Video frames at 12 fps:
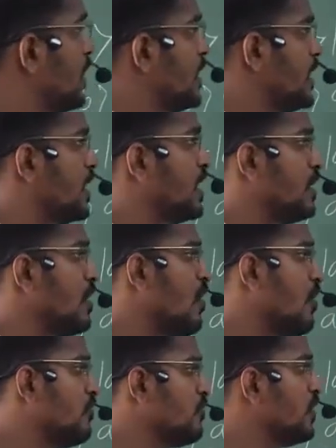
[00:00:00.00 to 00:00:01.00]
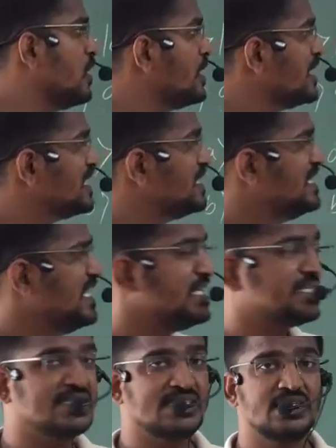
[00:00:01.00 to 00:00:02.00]
none of
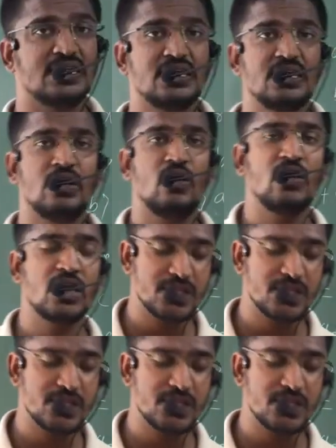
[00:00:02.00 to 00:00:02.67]
these. Okay